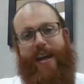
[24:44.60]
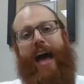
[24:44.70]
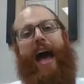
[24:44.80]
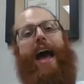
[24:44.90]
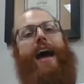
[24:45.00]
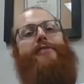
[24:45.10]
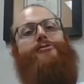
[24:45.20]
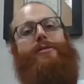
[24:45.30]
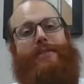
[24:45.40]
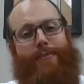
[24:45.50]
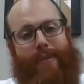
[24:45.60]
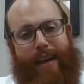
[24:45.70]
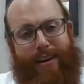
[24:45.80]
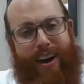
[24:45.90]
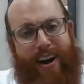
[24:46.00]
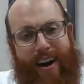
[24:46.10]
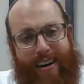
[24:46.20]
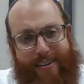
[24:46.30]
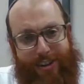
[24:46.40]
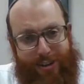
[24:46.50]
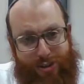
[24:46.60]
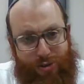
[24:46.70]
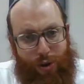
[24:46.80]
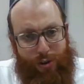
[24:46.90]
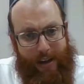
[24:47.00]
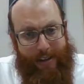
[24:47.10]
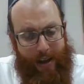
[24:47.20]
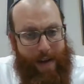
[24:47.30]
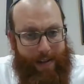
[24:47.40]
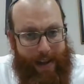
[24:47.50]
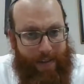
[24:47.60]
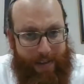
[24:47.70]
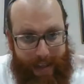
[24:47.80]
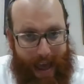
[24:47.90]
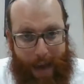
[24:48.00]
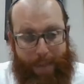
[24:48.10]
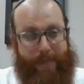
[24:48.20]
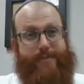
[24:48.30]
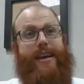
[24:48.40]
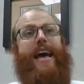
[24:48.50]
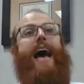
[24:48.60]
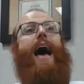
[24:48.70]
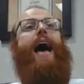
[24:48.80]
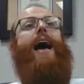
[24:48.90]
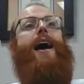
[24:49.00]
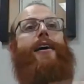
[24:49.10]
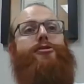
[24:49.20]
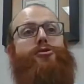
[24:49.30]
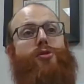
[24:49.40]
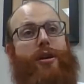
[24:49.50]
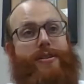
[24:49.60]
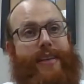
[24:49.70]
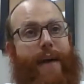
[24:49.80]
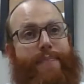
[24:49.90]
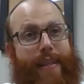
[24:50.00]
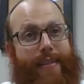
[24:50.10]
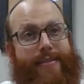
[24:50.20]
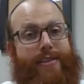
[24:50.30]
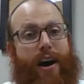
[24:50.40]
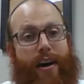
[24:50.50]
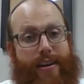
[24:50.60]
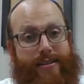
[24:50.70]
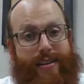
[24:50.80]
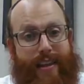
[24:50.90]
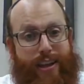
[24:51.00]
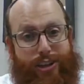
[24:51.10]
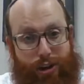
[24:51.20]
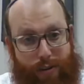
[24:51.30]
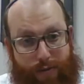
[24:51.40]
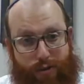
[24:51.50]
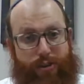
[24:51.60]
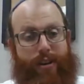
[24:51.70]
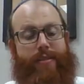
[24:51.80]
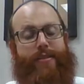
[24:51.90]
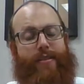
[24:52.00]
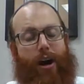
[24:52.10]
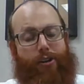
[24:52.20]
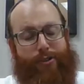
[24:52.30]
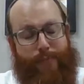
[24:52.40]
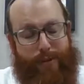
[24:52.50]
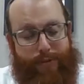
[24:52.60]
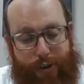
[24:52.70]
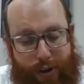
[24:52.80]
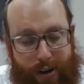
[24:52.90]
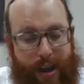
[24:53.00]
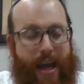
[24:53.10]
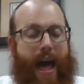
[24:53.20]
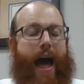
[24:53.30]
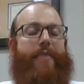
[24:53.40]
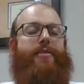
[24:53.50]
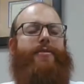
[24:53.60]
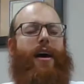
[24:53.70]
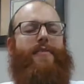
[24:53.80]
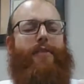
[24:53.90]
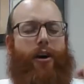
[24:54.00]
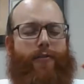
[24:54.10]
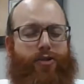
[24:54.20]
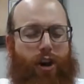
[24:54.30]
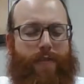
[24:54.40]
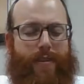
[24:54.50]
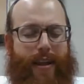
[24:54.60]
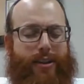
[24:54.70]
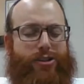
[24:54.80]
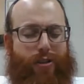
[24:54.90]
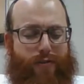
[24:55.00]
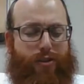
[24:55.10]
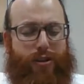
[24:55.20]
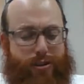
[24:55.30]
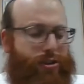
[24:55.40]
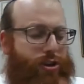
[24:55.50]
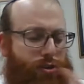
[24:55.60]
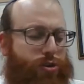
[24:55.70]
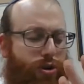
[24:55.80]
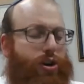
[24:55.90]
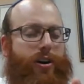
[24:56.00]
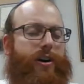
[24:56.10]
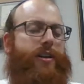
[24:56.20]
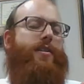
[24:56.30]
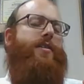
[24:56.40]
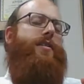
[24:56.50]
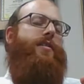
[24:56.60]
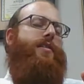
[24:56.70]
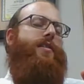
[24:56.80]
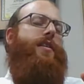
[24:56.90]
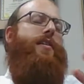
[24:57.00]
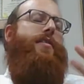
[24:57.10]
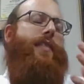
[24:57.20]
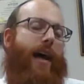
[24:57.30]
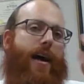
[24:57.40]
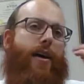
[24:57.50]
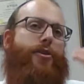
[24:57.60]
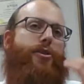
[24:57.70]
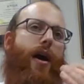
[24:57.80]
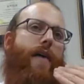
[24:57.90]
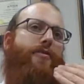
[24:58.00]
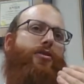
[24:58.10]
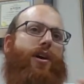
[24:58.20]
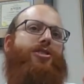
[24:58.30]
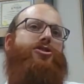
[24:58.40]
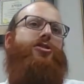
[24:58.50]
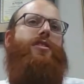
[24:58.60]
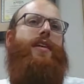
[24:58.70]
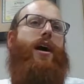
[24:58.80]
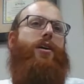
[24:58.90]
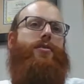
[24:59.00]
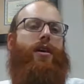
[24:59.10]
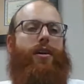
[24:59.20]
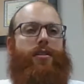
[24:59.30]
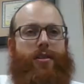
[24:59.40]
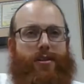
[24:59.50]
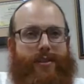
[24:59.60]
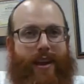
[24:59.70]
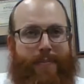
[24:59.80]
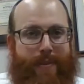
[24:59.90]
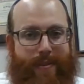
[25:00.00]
and you accept that that God is controlling and directing everything that happens, and you accept that this God is the nature of good and the ultimate of good, and the teva of tov, the nature of good is to do good, Now you have a question, how could the Holocaust happen?